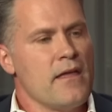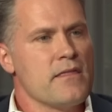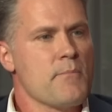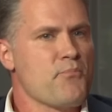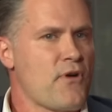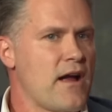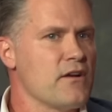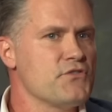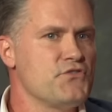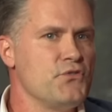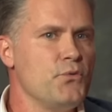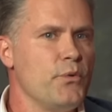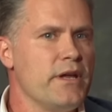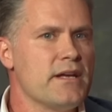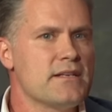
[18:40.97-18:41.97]
The prior
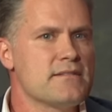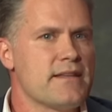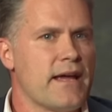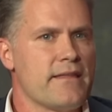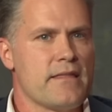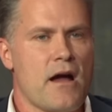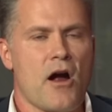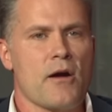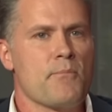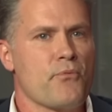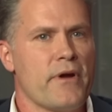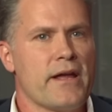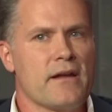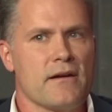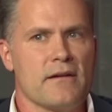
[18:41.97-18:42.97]
two weeks, they had the
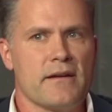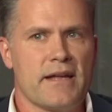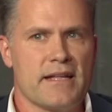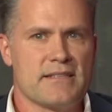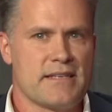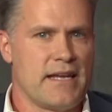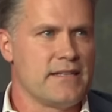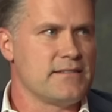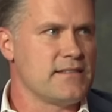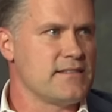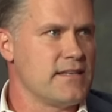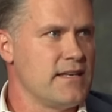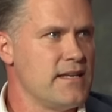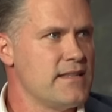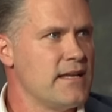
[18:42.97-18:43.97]
heartbreaker against Kansas
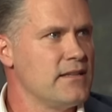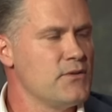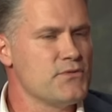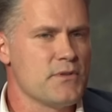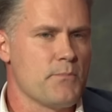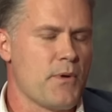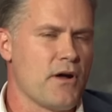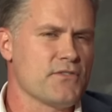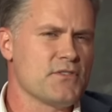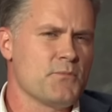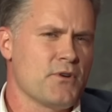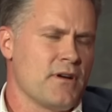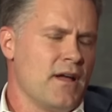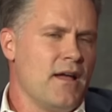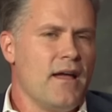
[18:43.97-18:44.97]
City. They lose to
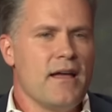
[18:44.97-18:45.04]
Baltimore.